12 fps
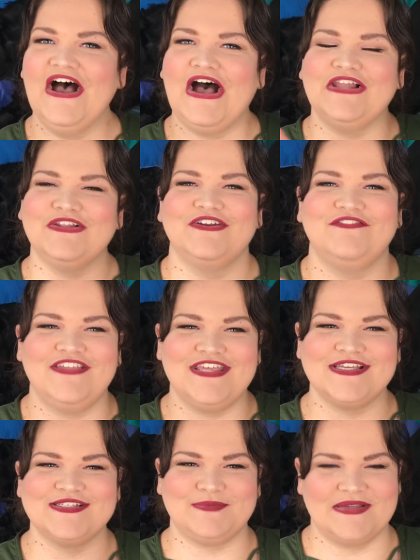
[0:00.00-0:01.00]
A lot of the
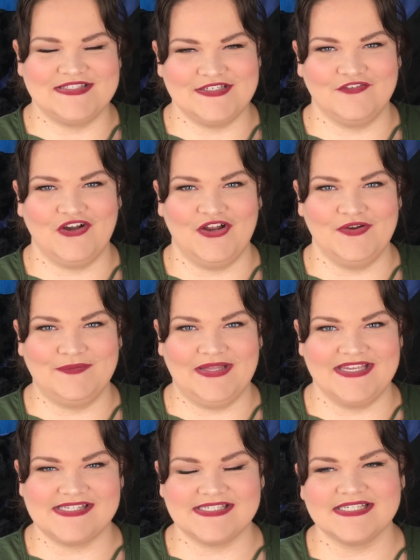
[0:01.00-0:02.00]
expensive kind of
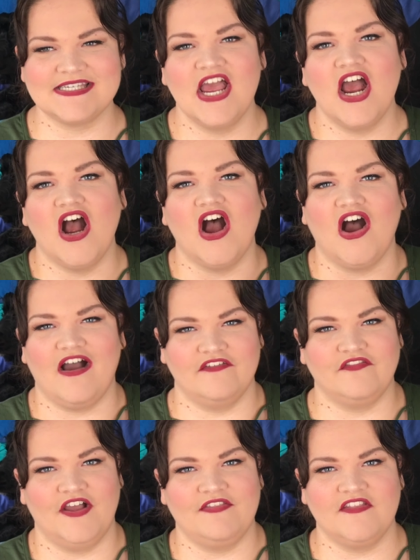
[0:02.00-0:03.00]
places, I
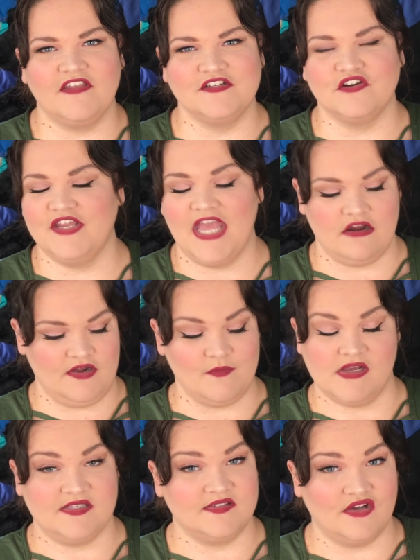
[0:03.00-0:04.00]
find that they don't carry
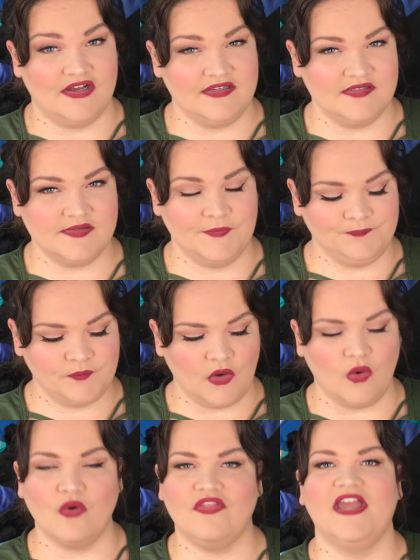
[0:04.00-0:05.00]
my size,
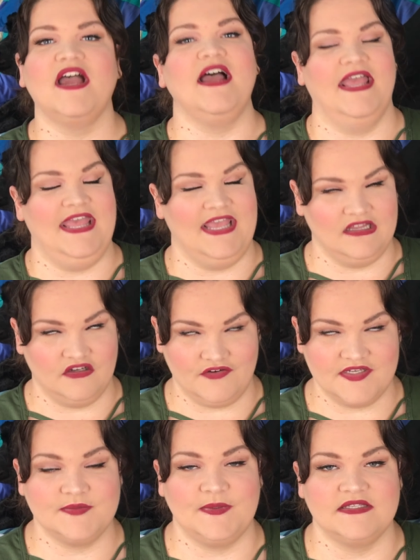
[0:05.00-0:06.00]
or they are hella
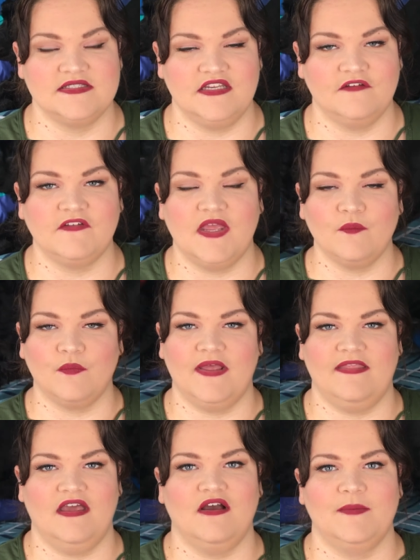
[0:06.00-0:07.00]
expensive, and by
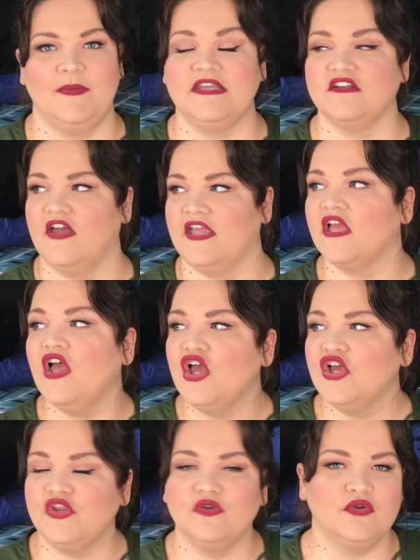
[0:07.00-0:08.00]
that I mean like
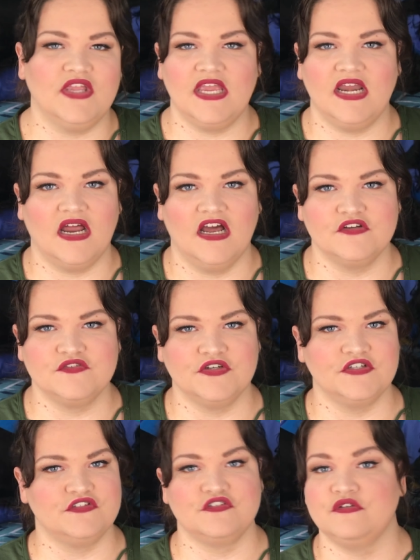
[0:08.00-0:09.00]
you're looking at
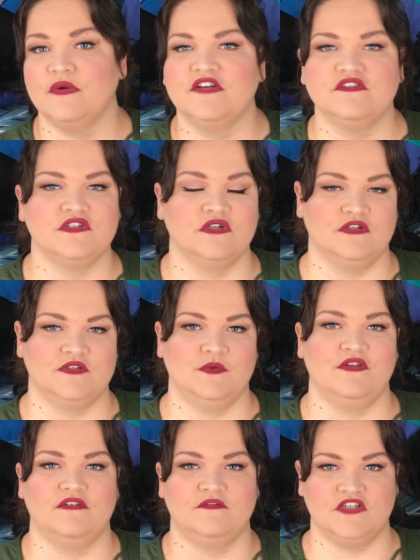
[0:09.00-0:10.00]
$100 to $200
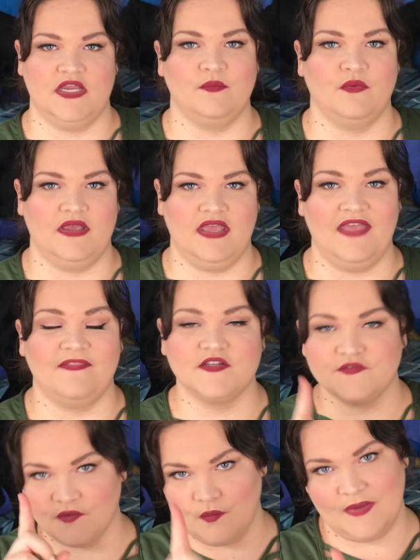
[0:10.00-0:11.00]
worth of shapewear, and
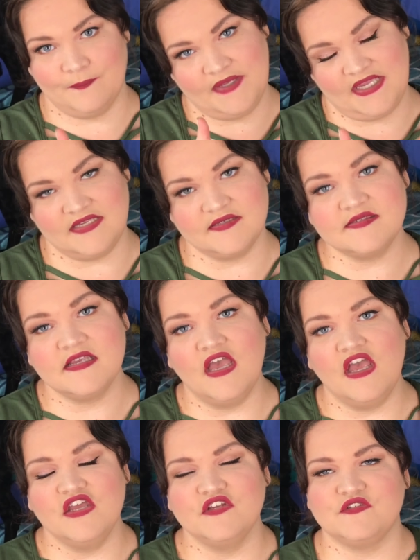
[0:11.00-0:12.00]
that's for 1 piece.
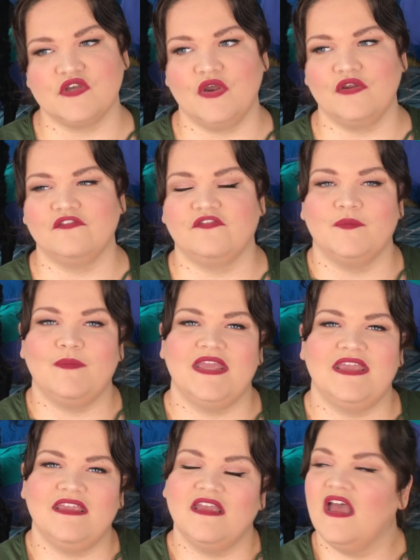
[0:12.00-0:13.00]
So for
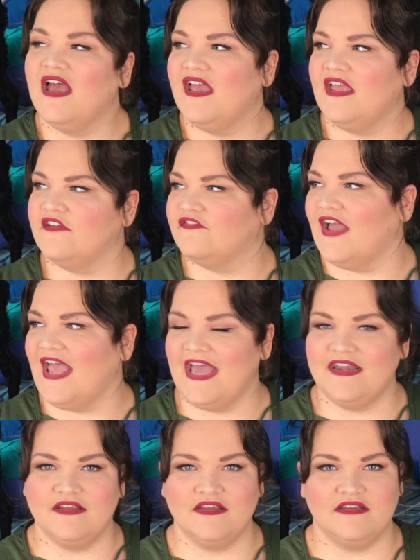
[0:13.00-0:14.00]
me, if I
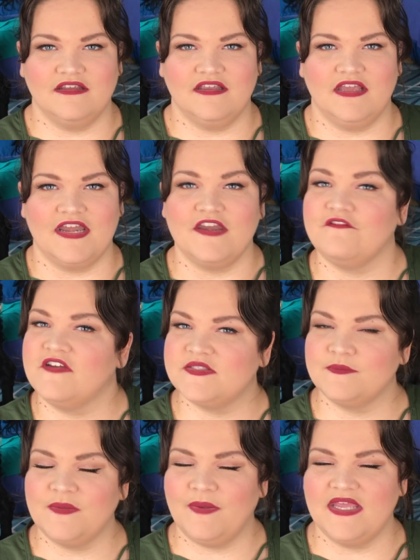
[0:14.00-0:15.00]
had an
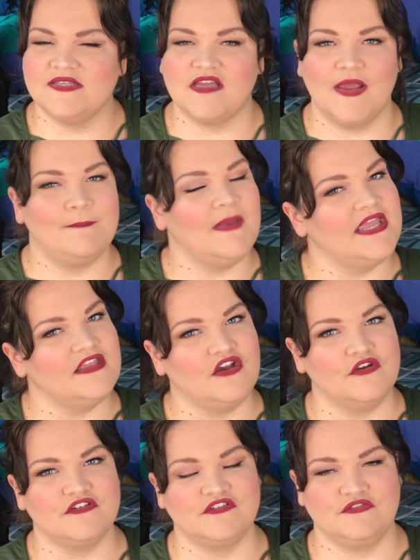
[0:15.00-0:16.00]
investment piece, I may
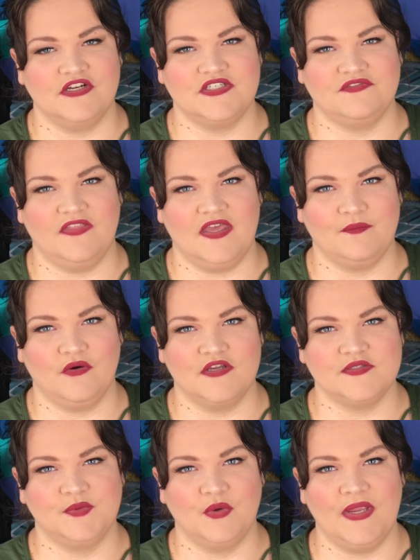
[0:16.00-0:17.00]
go to stretch for that
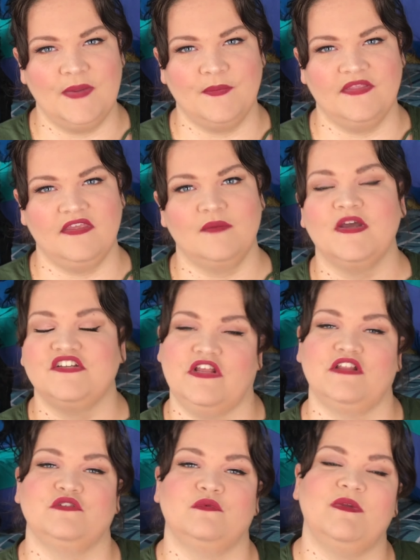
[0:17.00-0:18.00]
price point, but then my
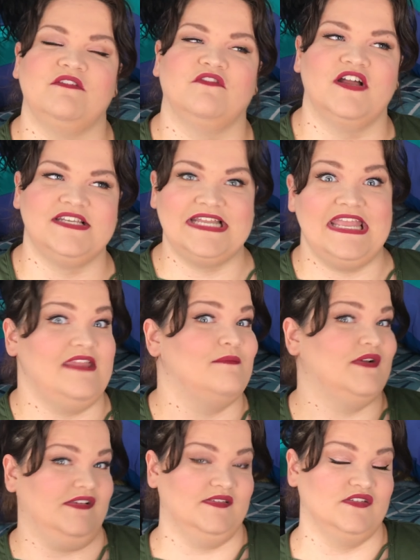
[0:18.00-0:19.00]
challenge would be finding it in
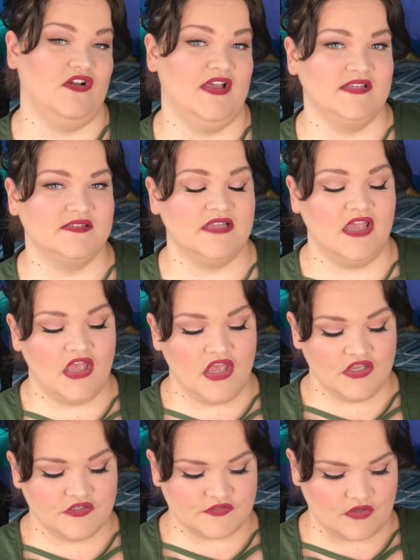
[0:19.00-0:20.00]
my size.
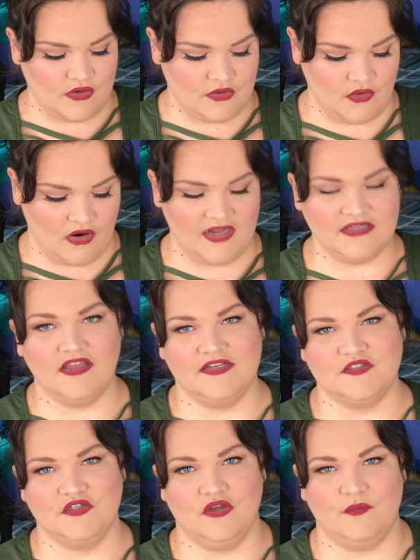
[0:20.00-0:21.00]
So I like
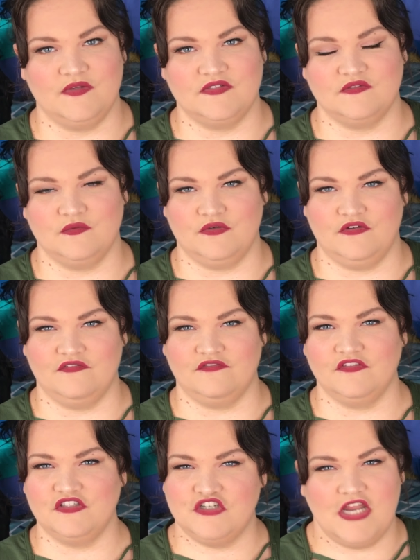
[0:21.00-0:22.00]
to go with sort of
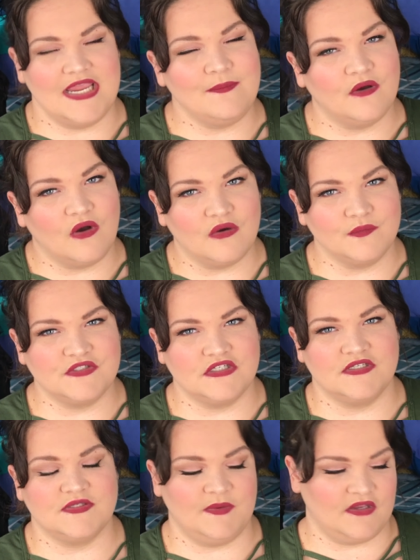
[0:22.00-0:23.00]
cheaper
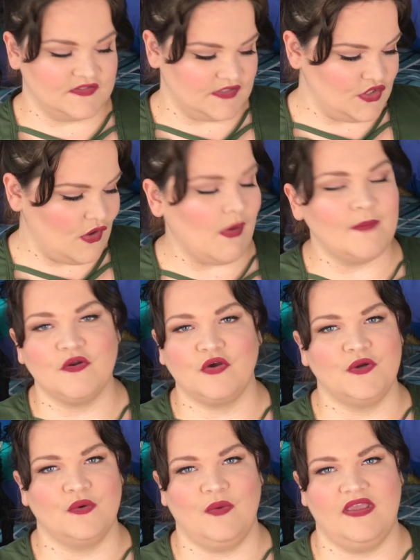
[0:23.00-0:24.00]
options because I know I'm not
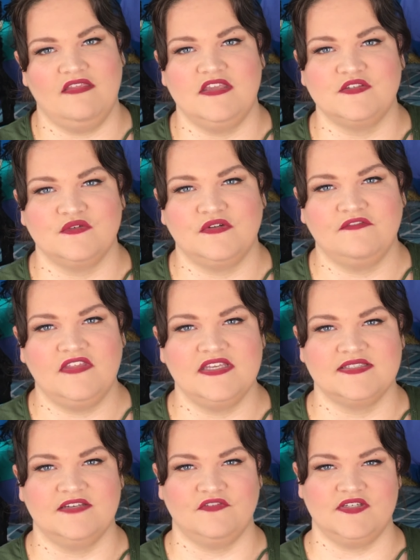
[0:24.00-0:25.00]
going to wear these sort of
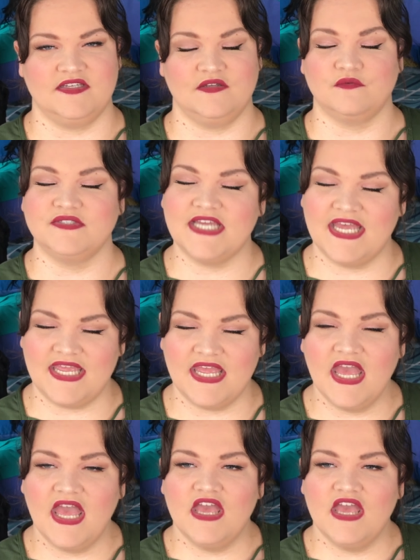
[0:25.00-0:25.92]
things every single day.